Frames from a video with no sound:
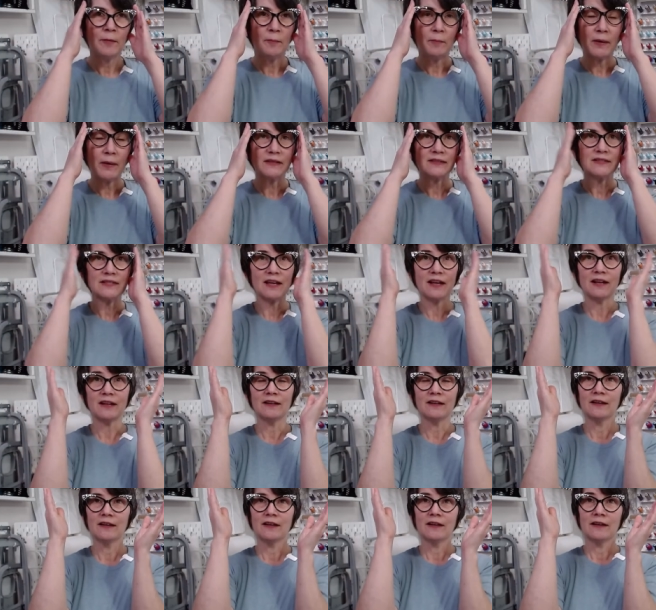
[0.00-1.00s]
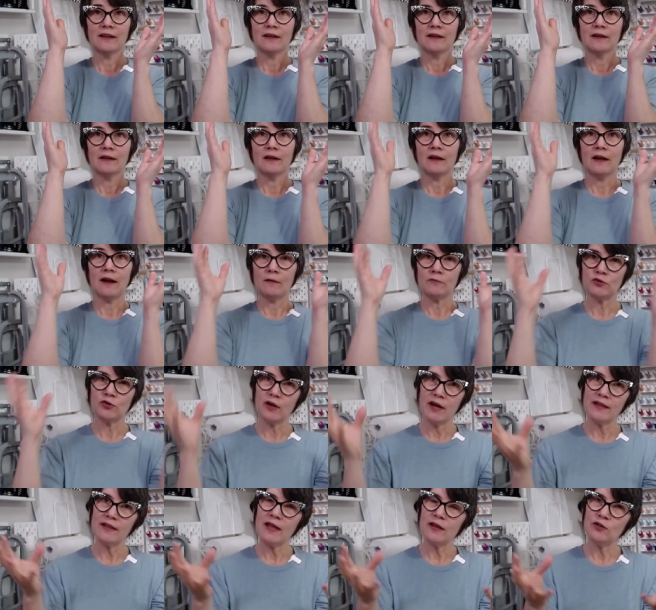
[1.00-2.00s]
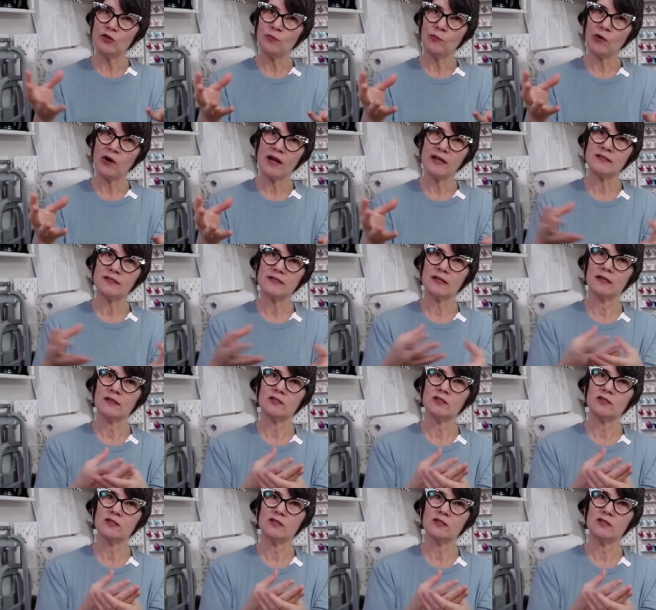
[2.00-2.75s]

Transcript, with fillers: But uh, I'm trying that new pricing